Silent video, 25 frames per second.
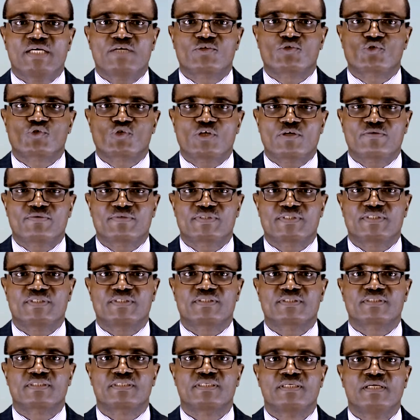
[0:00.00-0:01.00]
and
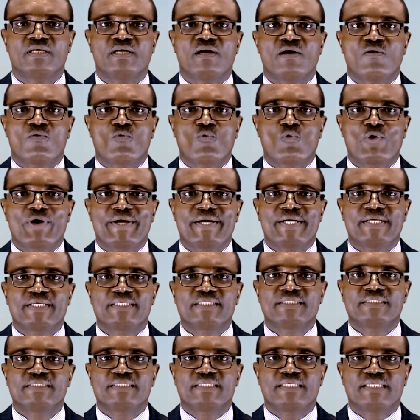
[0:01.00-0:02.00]
services
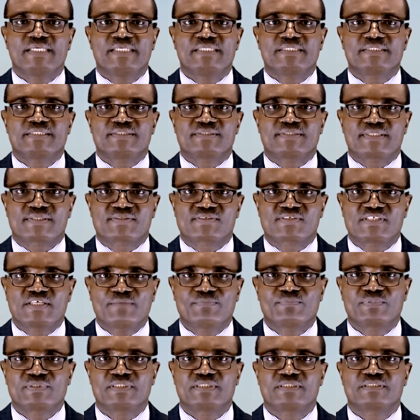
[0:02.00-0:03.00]
where it is
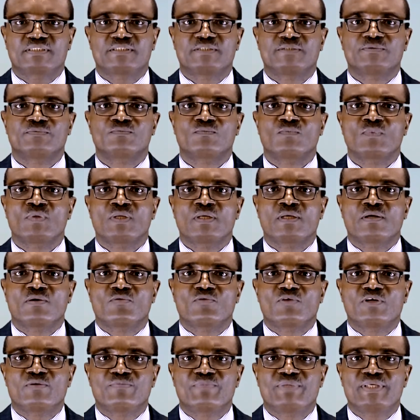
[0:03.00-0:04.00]
accepted
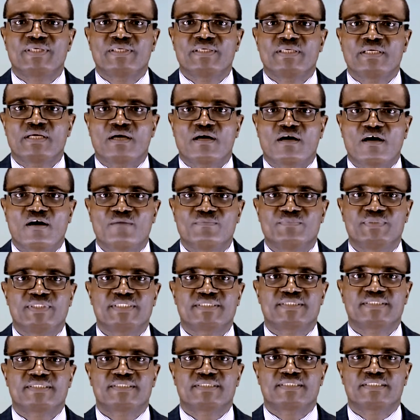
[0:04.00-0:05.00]
will be
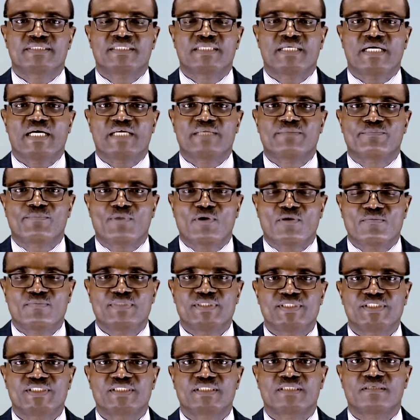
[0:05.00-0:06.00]
updated and
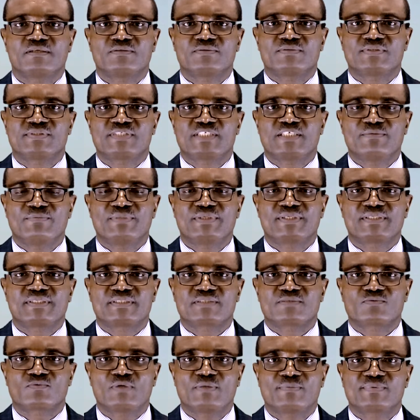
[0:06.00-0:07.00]
published on the
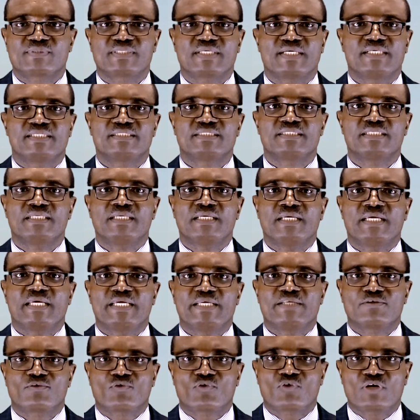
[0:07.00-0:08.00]
CBK's website
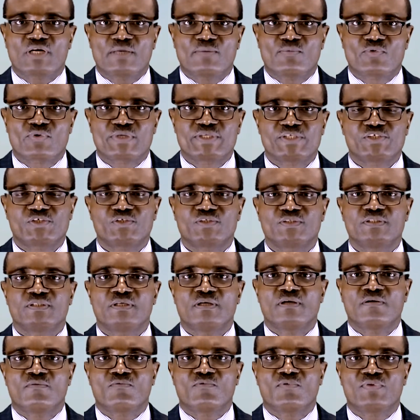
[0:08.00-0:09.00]
in collaboration
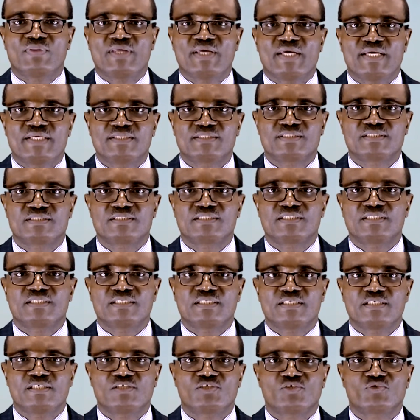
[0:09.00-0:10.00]
with the
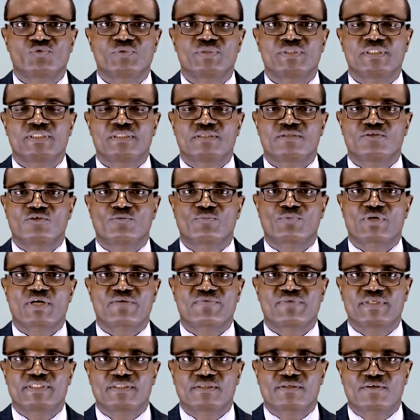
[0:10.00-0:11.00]
entity issuing the
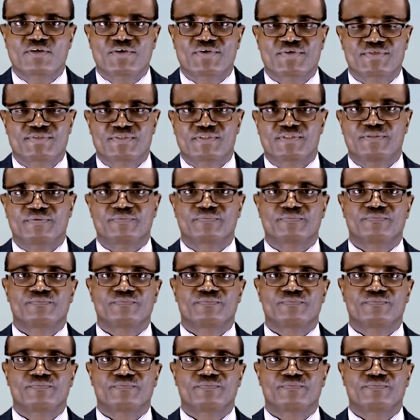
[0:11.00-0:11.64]
private currency.